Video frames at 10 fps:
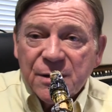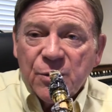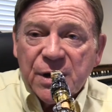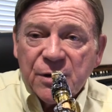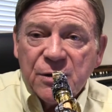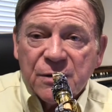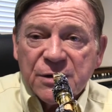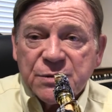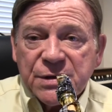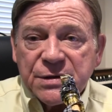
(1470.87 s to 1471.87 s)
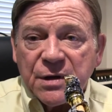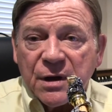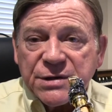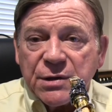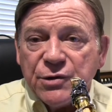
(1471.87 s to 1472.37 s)
We can do those with the
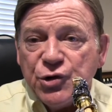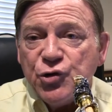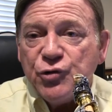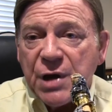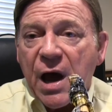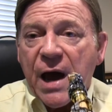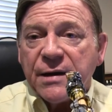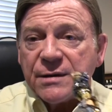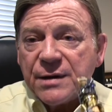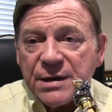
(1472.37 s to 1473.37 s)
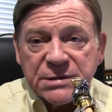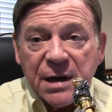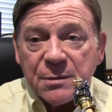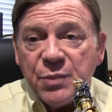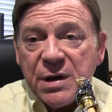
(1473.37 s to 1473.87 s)
tongue. So do dot is
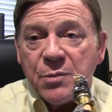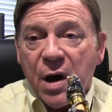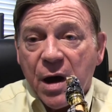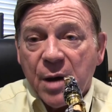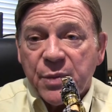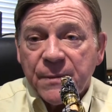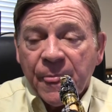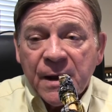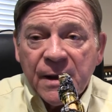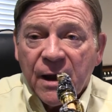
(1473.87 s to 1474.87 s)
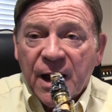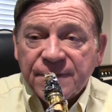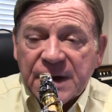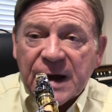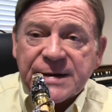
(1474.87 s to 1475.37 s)
like bebop.
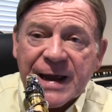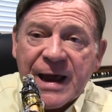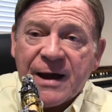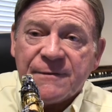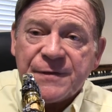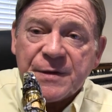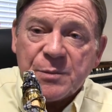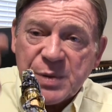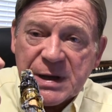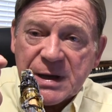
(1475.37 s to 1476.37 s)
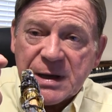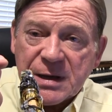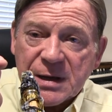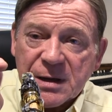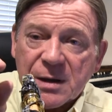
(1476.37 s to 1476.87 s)
I've got to have the B
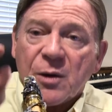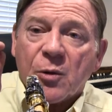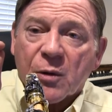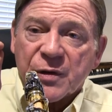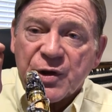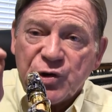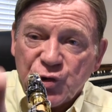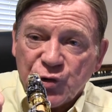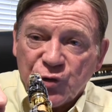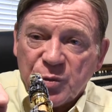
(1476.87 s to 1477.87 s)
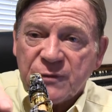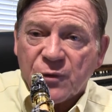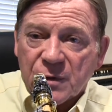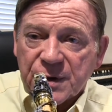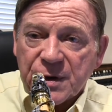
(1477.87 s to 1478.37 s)
or the do
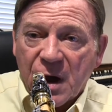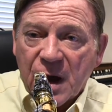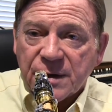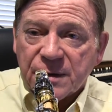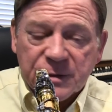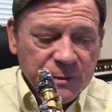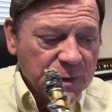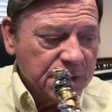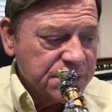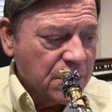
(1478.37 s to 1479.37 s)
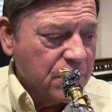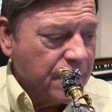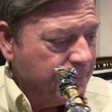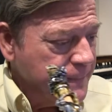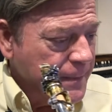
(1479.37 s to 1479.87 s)
before the dot. So
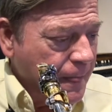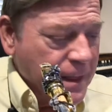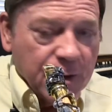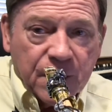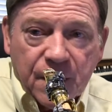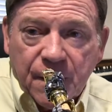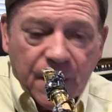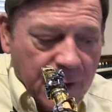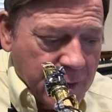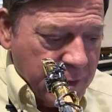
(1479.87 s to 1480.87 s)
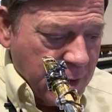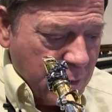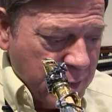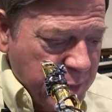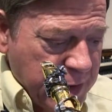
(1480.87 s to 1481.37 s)
here
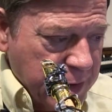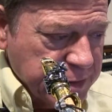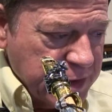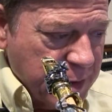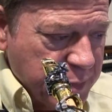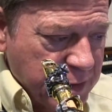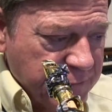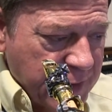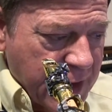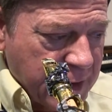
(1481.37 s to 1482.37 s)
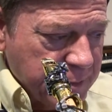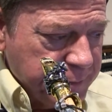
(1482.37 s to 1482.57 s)
would be an example of that.